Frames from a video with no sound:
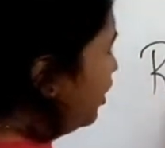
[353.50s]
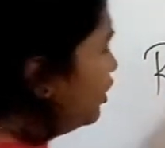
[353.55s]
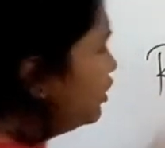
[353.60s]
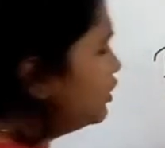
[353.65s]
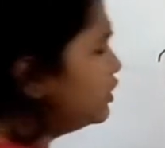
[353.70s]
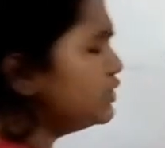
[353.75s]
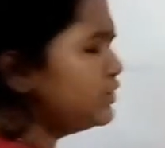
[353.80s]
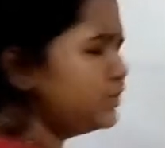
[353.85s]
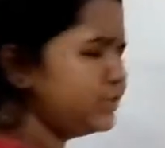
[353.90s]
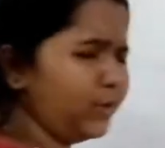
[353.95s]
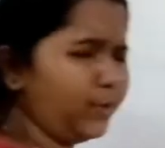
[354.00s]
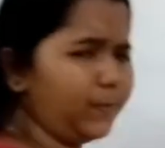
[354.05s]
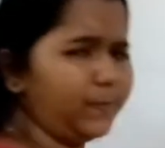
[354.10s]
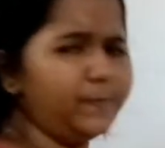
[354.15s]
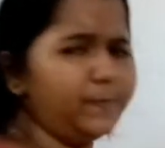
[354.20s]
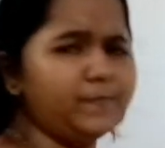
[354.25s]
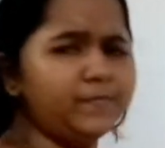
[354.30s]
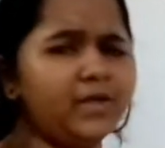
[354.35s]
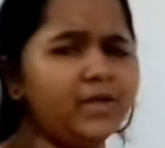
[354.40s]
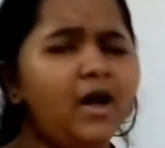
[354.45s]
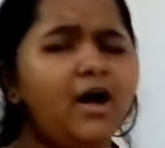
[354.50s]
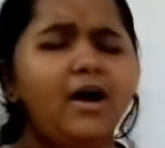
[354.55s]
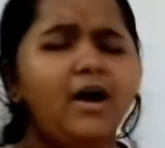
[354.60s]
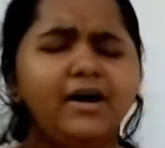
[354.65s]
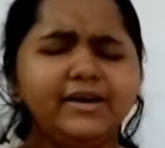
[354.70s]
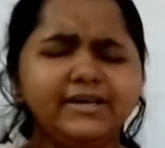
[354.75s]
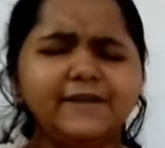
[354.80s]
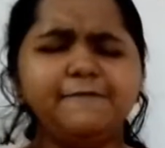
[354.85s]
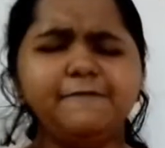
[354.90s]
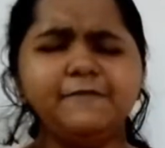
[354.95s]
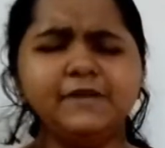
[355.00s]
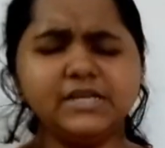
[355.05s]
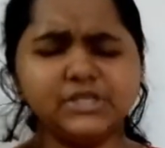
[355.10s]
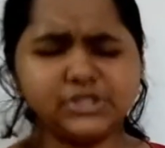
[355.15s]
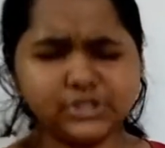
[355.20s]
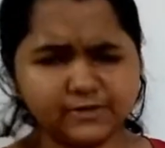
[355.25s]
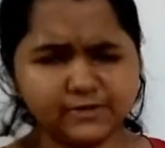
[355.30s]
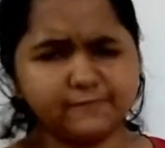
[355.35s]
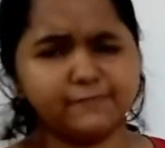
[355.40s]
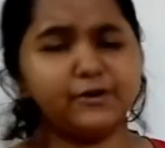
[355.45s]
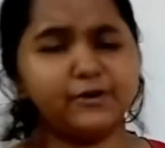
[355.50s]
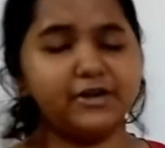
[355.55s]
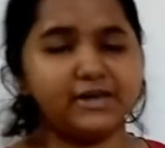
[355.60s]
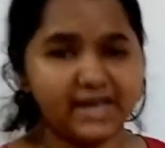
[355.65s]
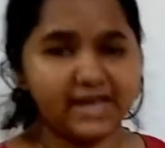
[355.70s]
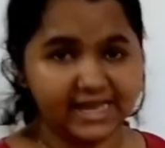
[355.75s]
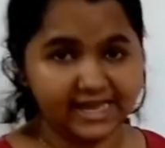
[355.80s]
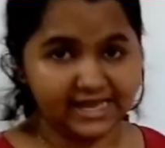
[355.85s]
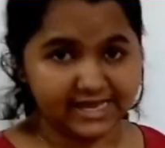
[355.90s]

So, a definition for ray